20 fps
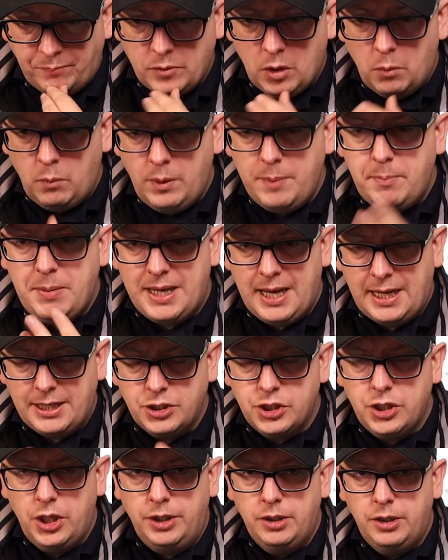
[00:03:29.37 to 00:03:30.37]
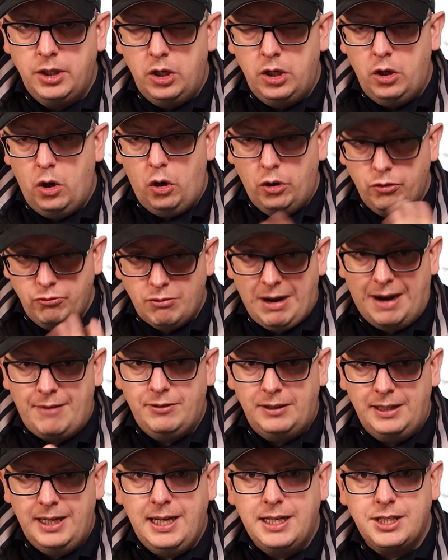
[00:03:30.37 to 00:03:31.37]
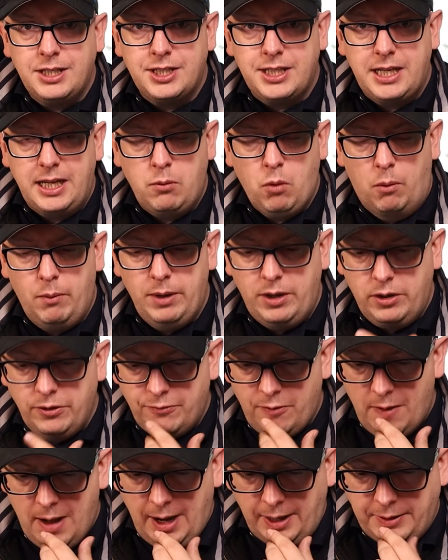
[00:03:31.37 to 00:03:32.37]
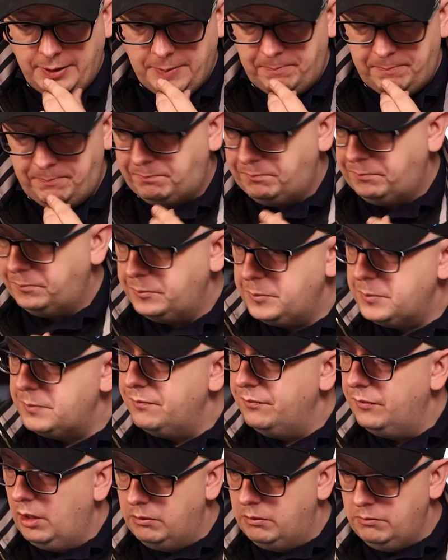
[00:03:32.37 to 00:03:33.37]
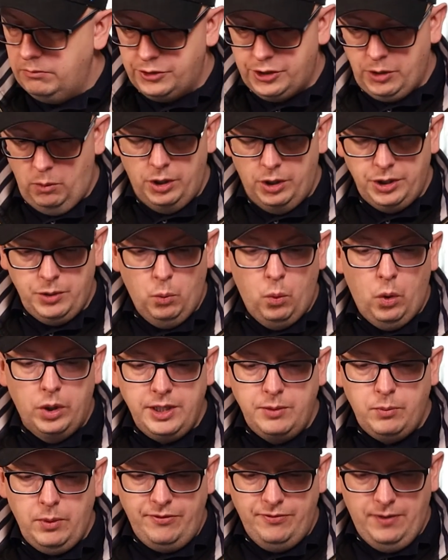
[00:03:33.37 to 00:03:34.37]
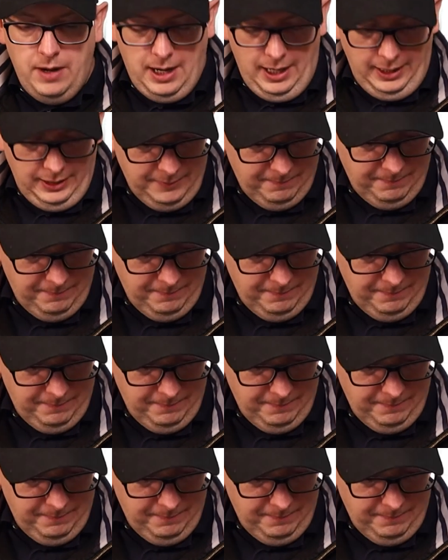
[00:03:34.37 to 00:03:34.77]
We began to unravel it and see what we could find. So what did we find?